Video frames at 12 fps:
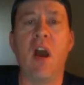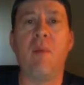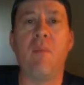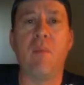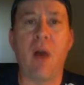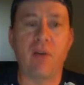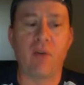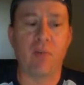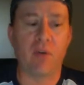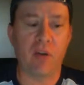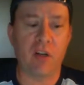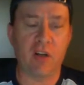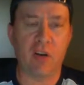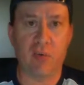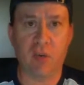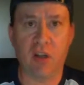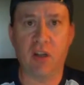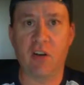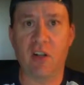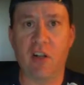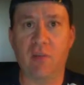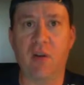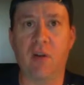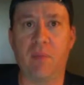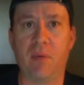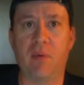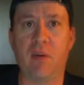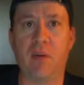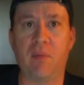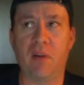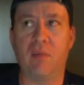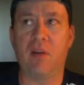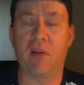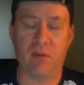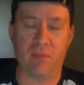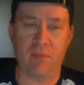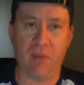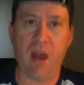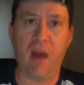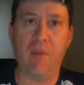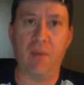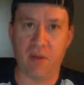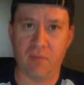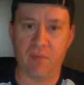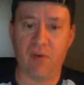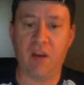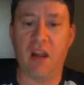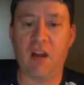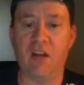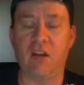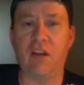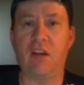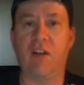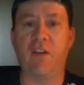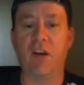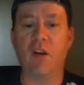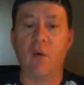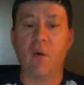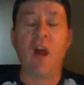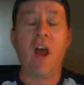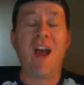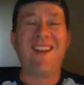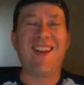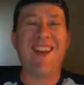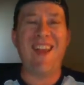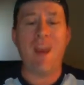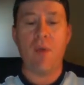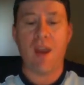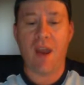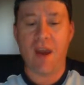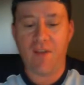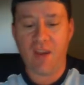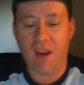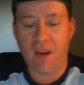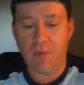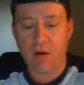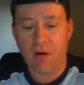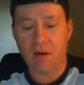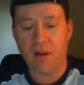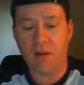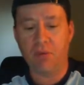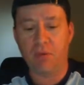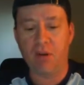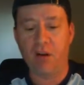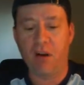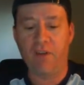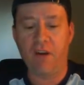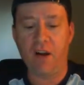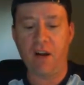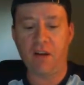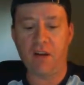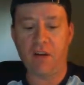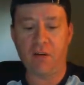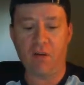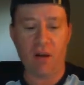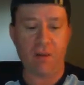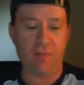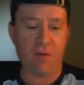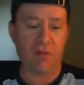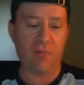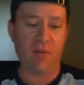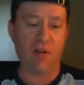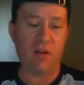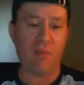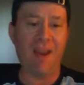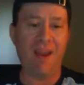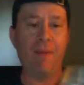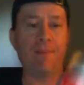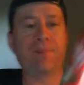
microbreweries start, really started to come around and produce some good beer, some bad, but some really excellent stuff. So tonight we have a beer that personifies this craft beer that Americans make.